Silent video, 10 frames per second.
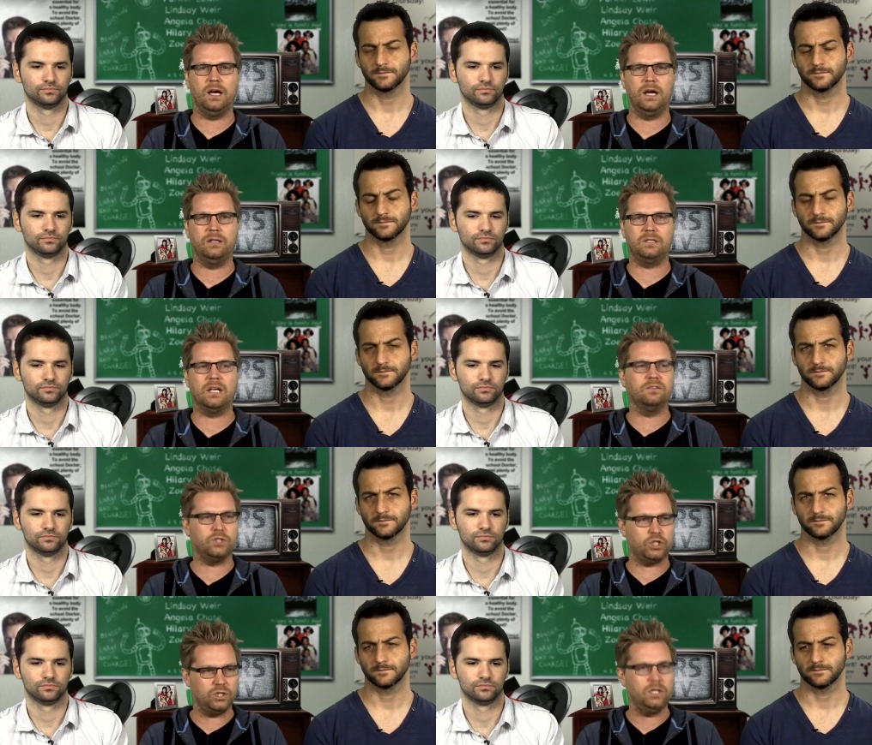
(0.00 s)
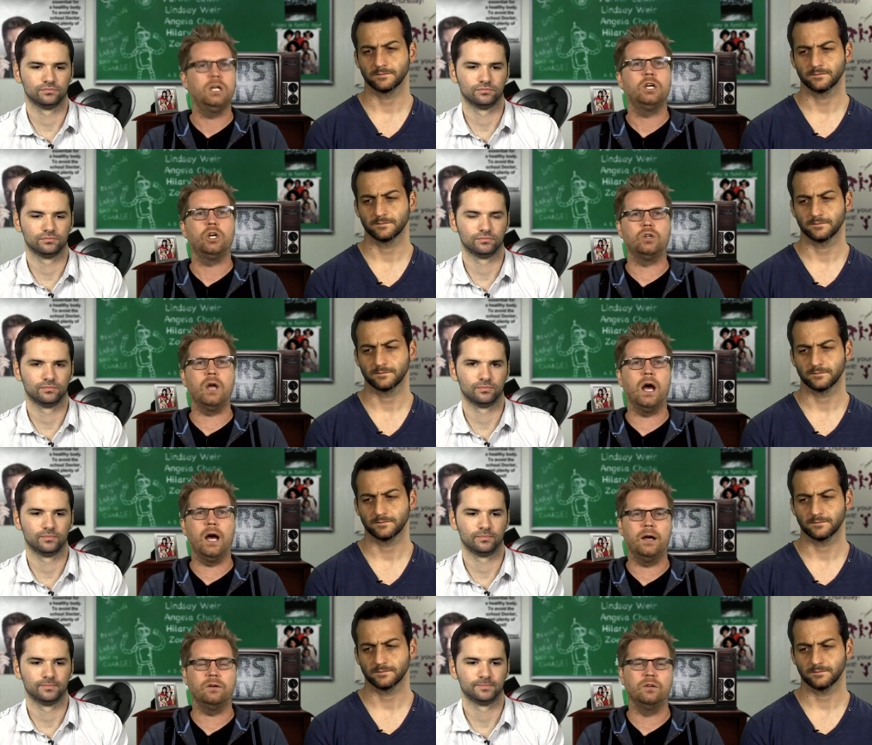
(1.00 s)
Speaker 1: uh, television
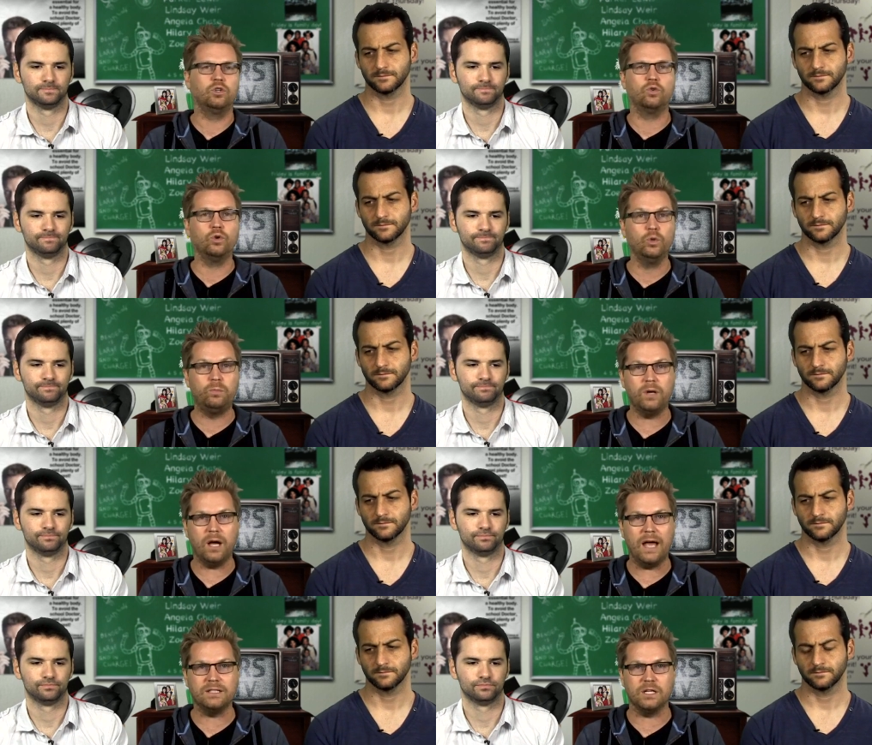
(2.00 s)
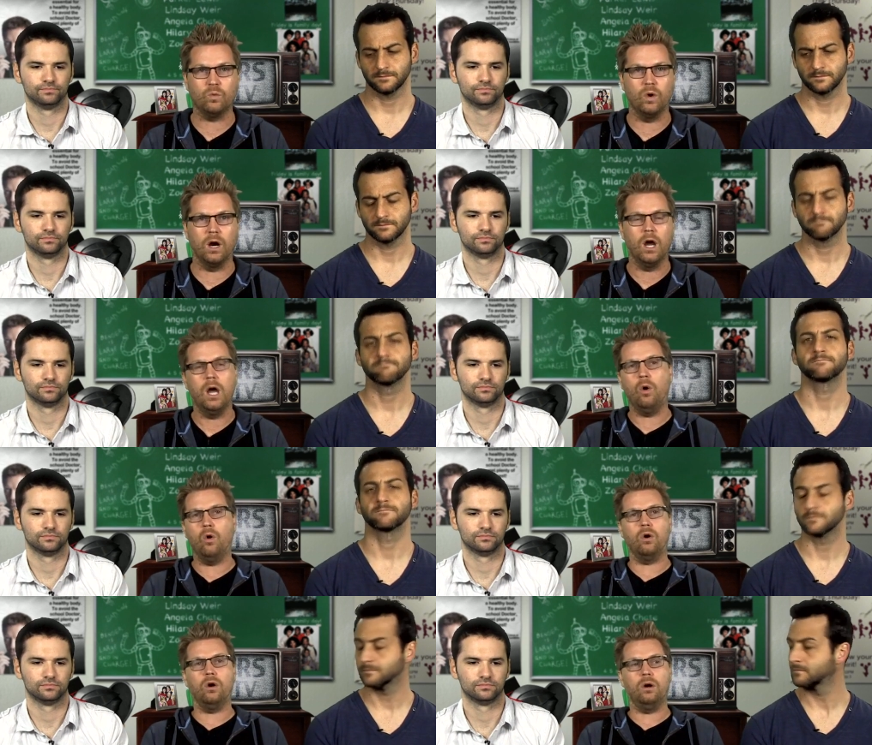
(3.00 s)
uh, group, as it were,
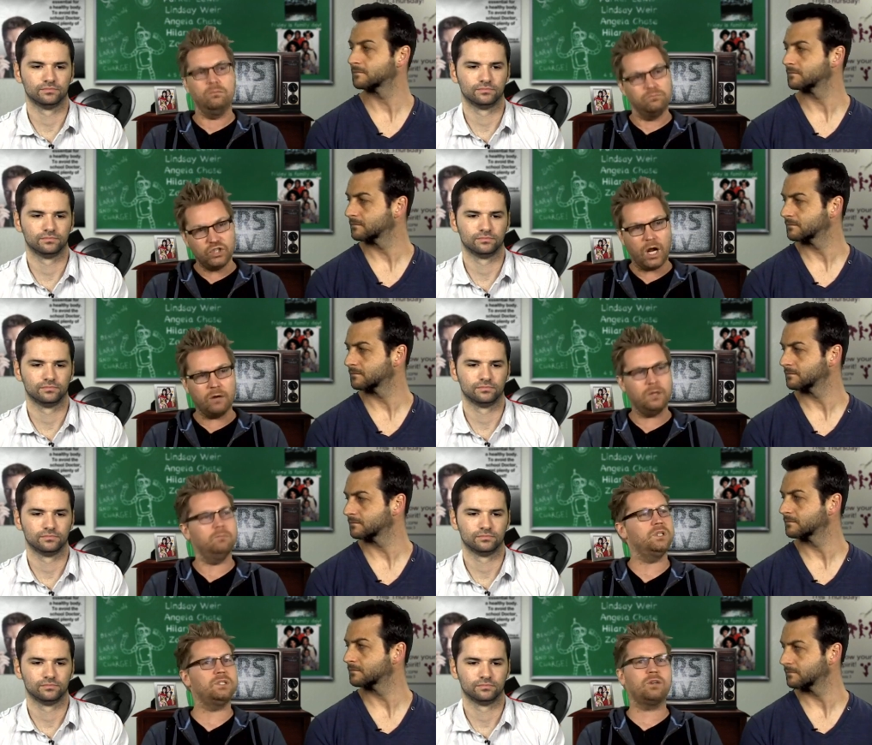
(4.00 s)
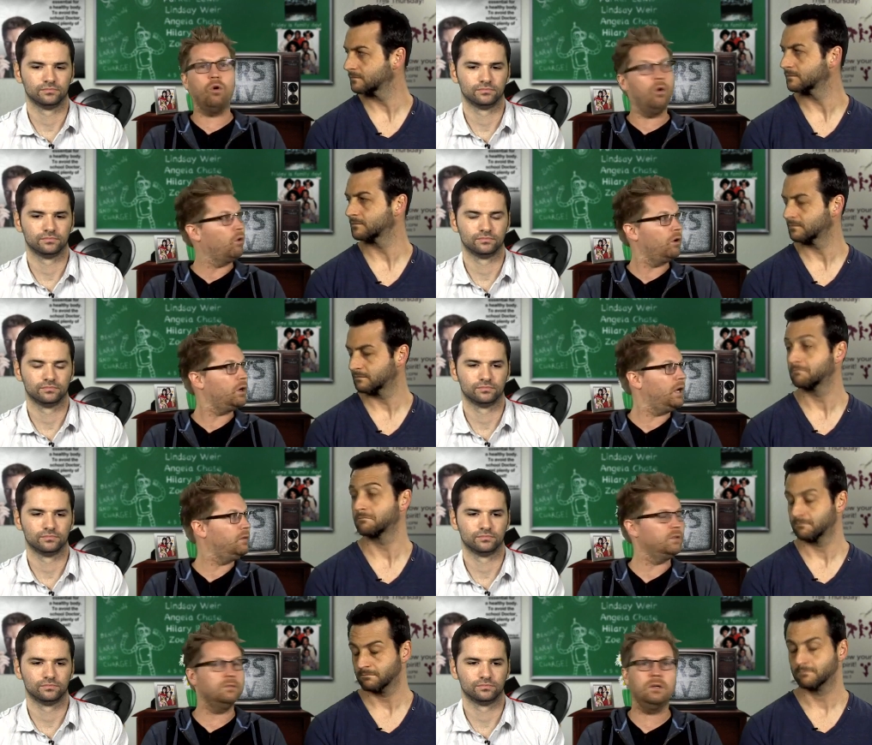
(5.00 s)
horror genre, mystical horror kind
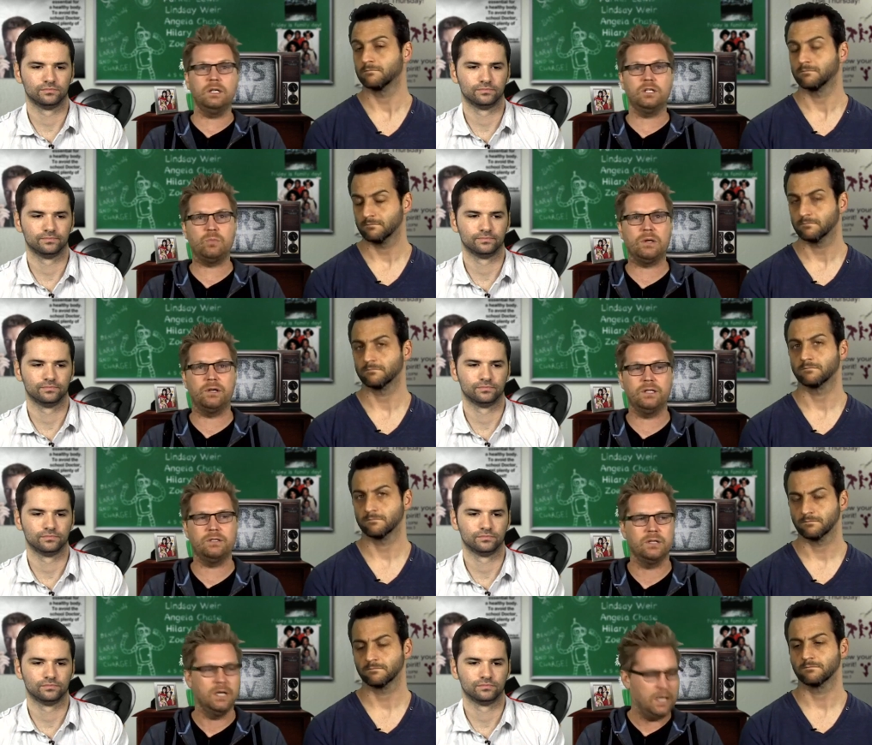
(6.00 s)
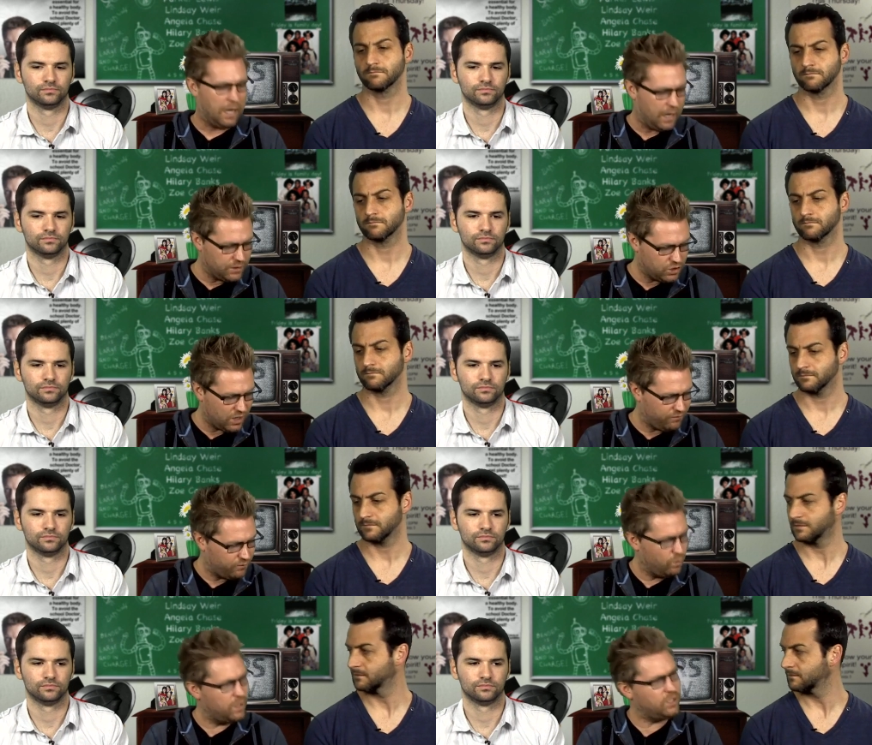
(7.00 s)
of a, an experience. Uh, Jeff,
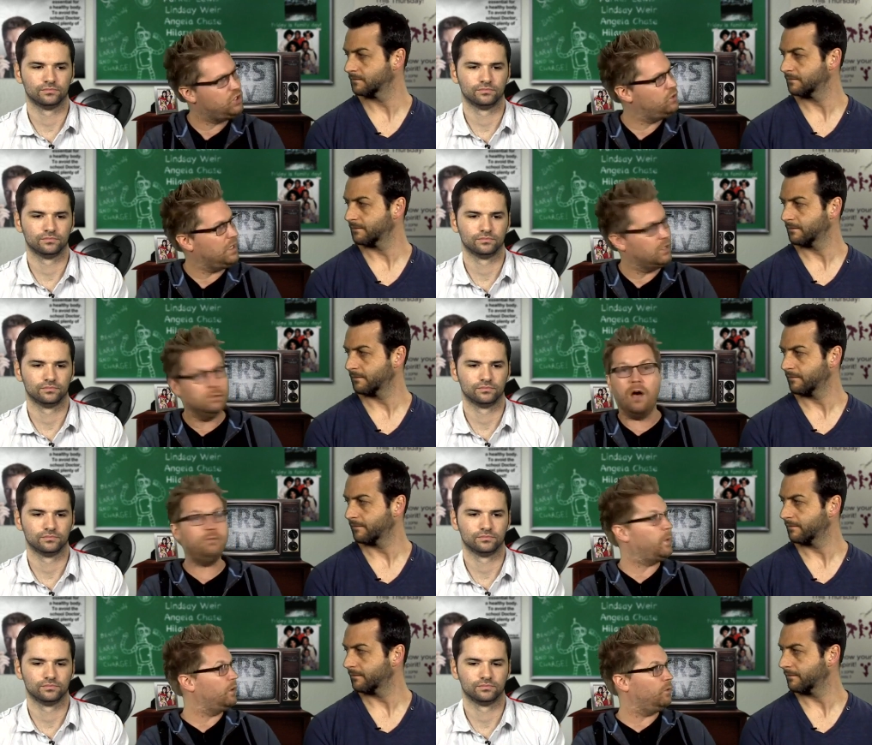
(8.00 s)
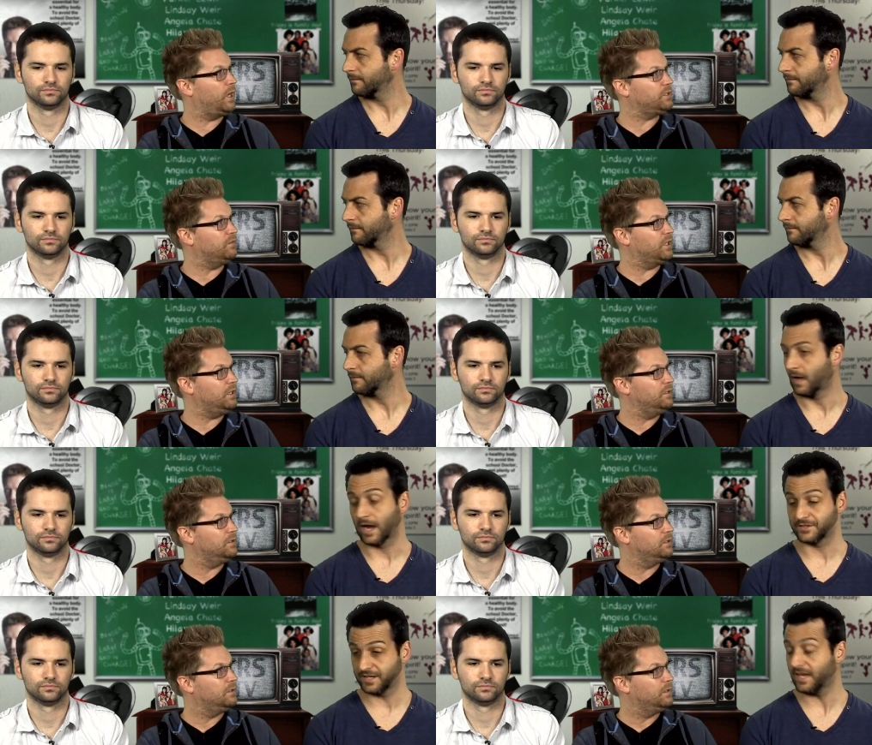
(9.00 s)
what did you think? loved Paranormal Activity.
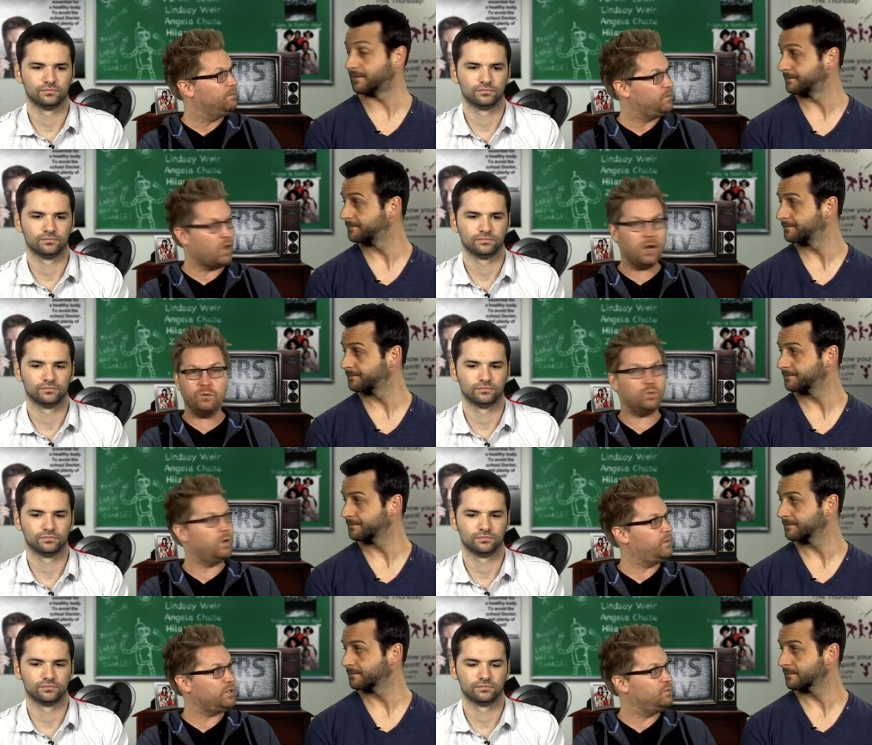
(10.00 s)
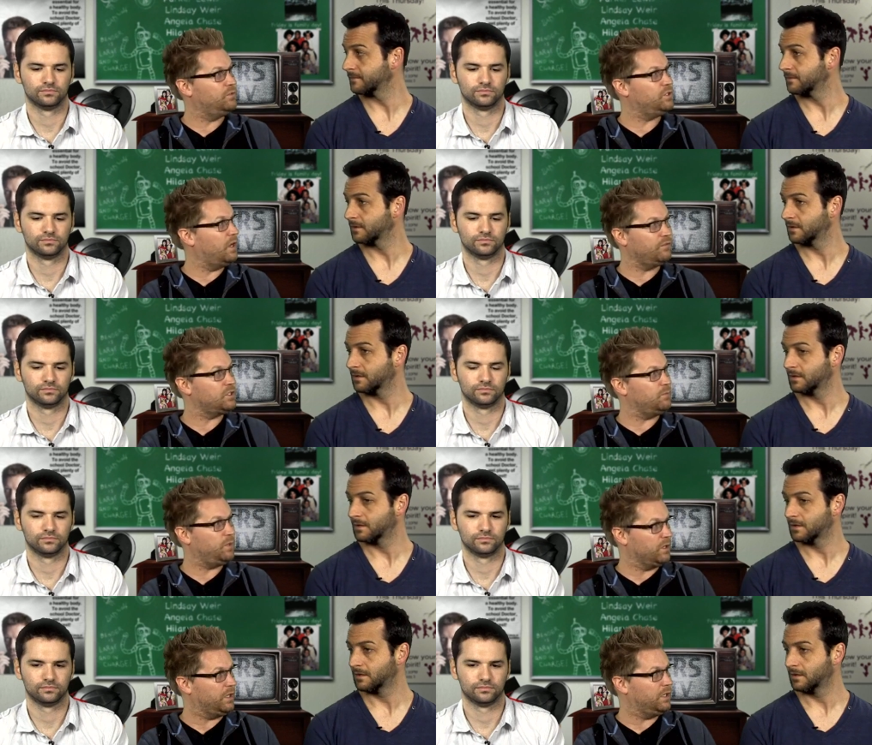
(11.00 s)
I did. Thought it was one of the best movies you'd ever seen.
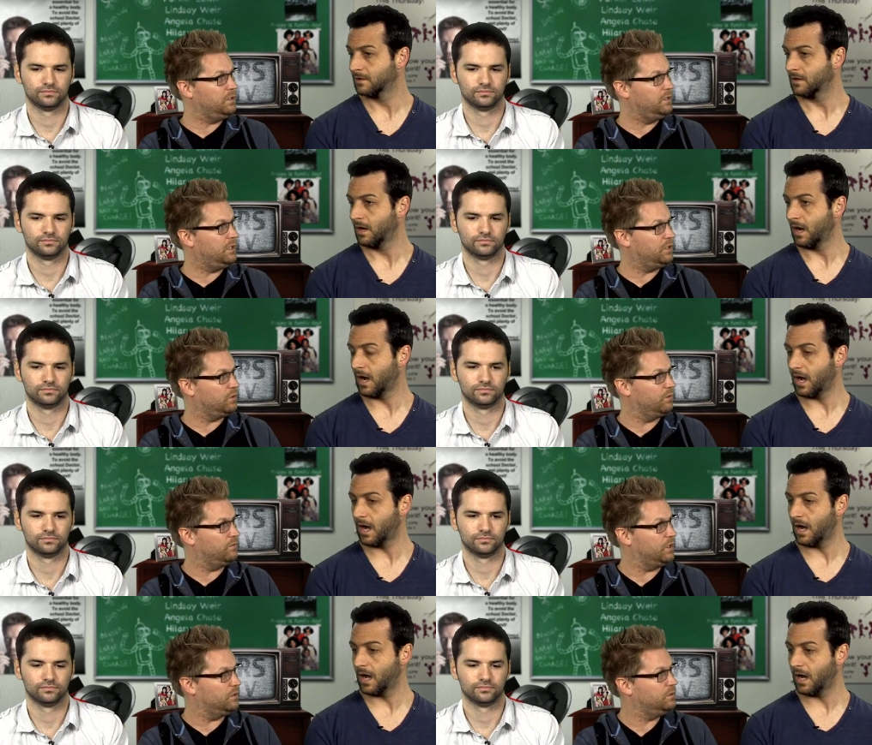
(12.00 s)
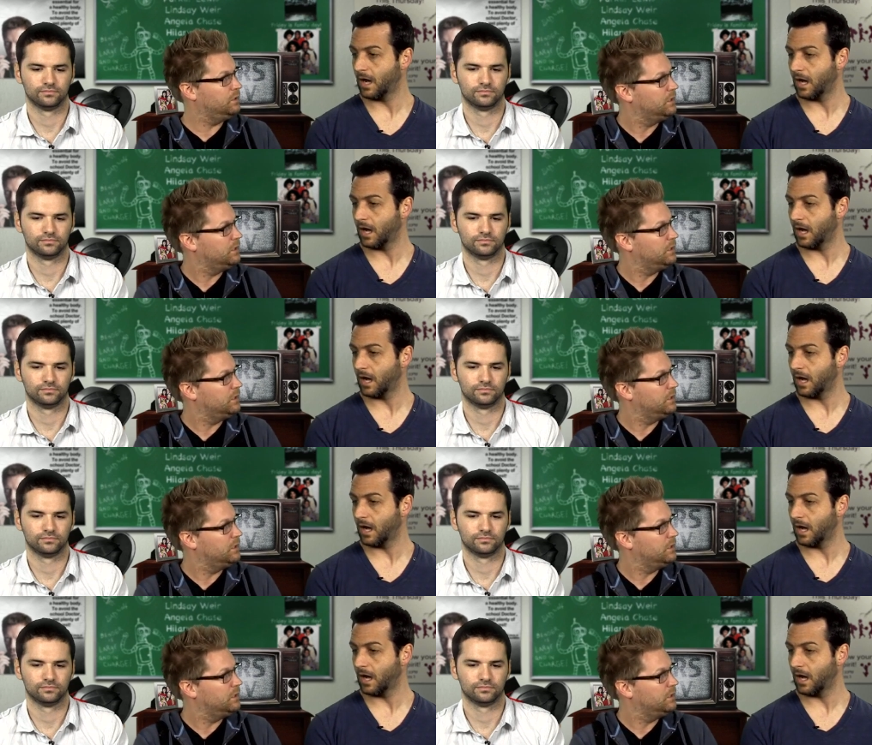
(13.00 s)
Period. In your uh, review.